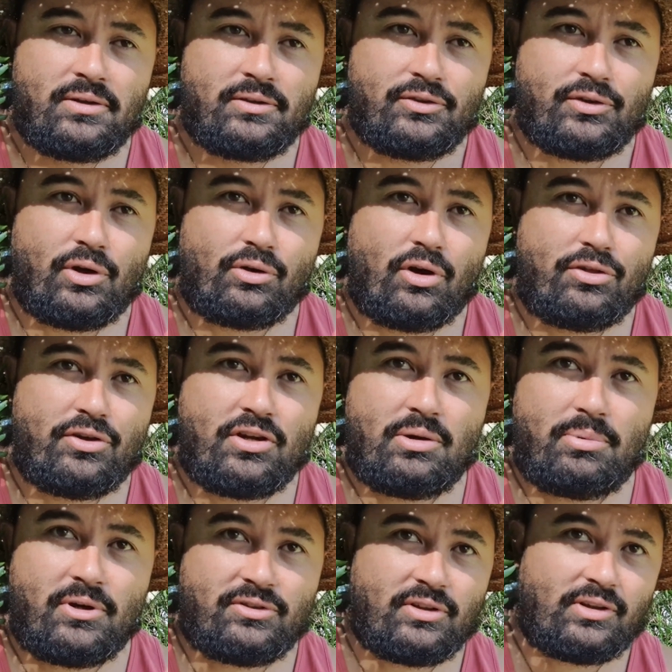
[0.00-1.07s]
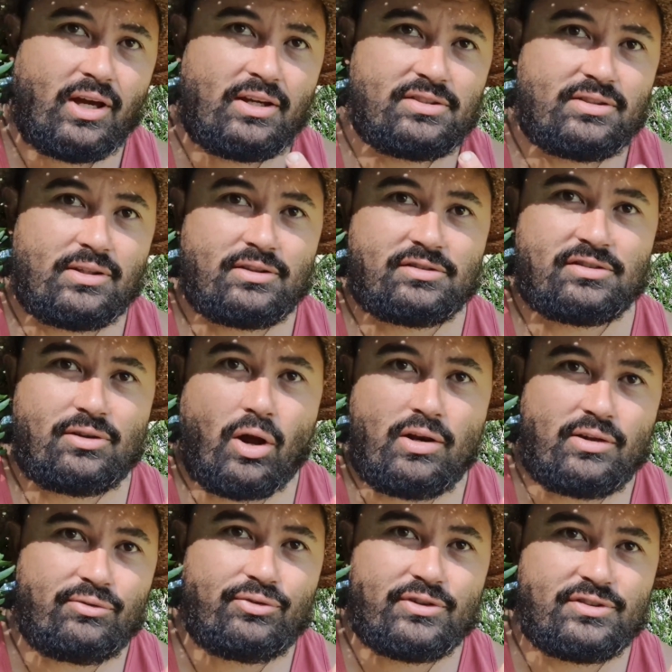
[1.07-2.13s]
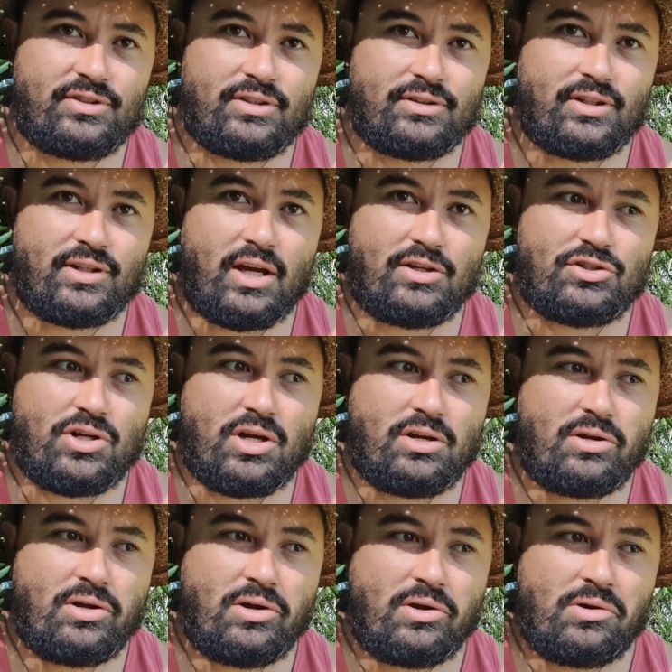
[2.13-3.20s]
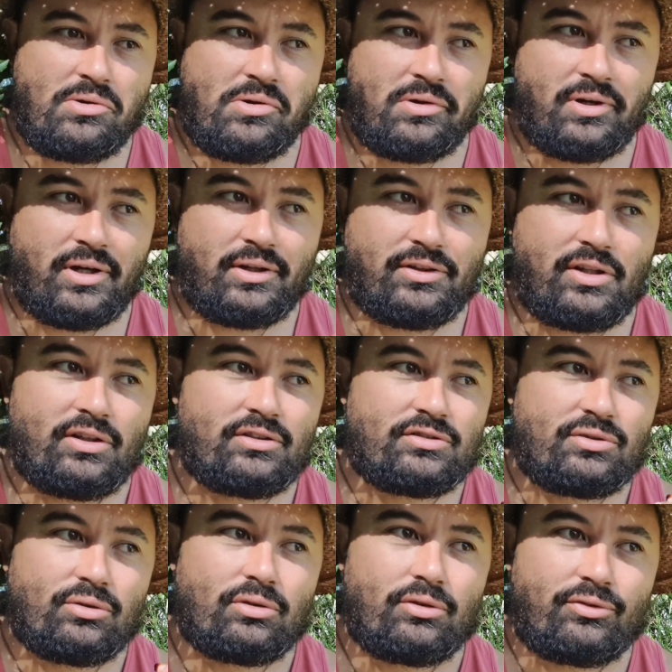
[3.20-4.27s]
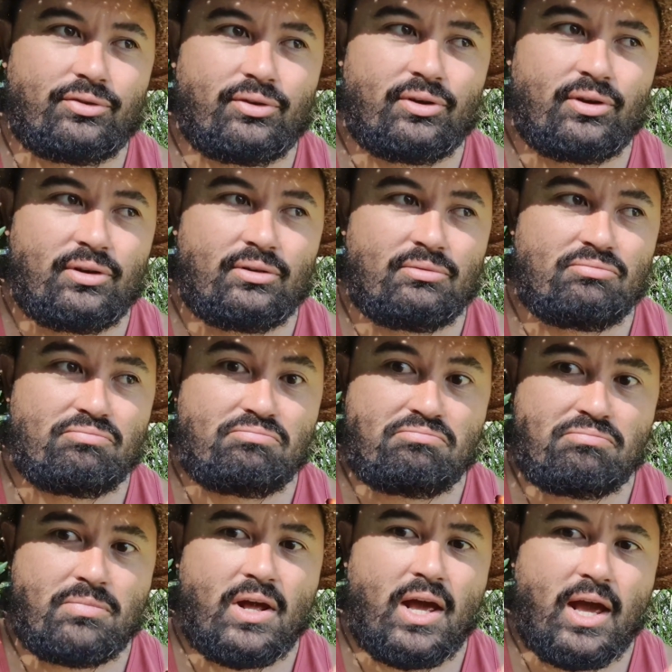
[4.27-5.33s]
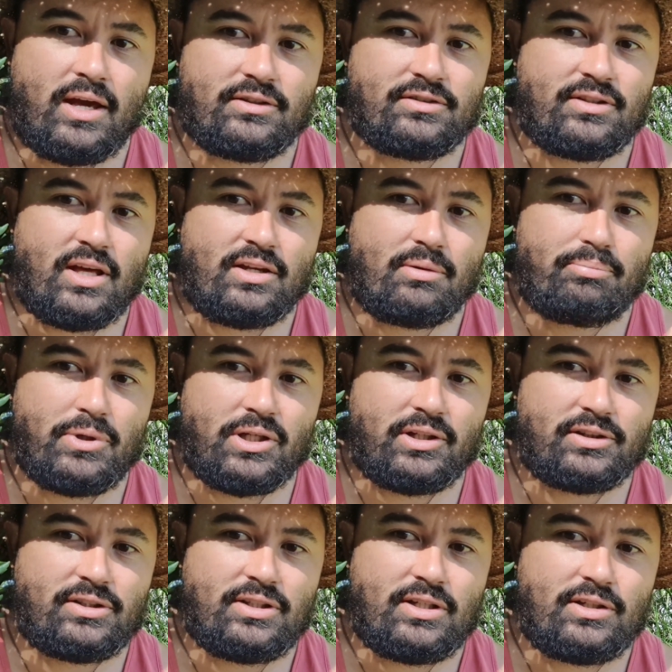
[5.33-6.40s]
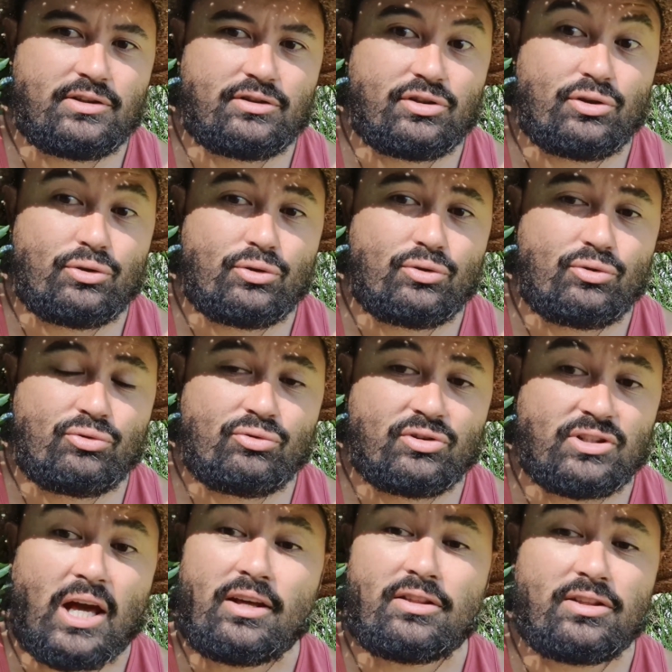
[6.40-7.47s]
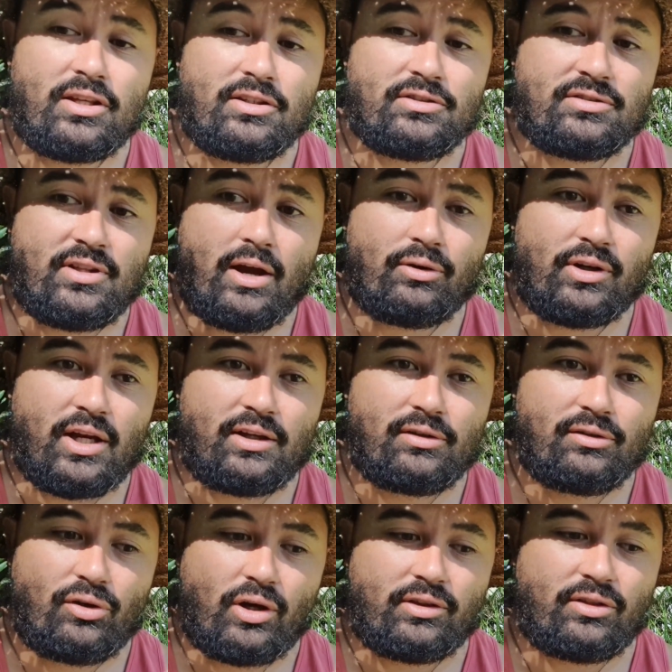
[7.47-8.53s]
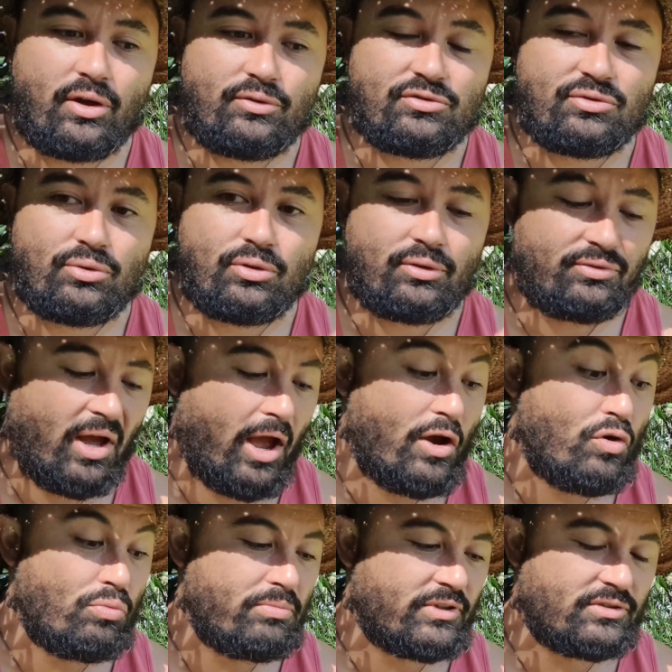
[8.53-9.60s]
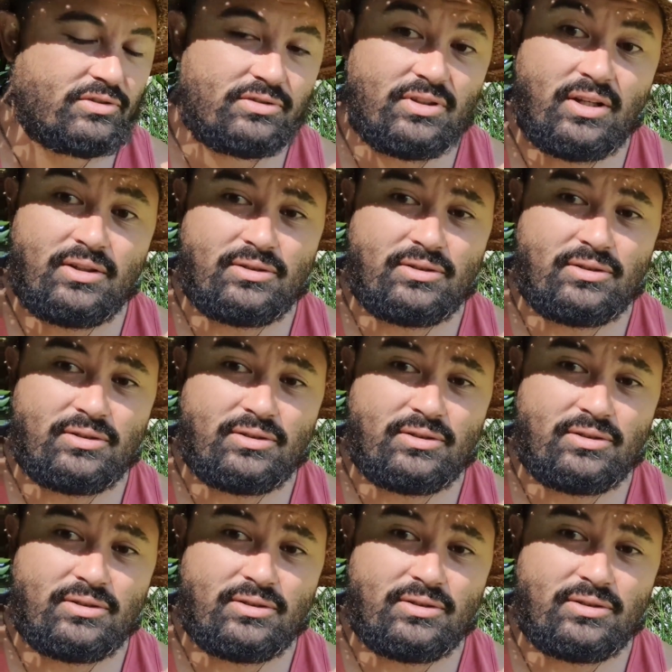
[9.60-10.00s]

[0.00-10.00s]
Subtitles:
You know, and I think about the taste of this slightly fizzy in the nature, and then it sort of has that ability to take things down, like those sort of ailments.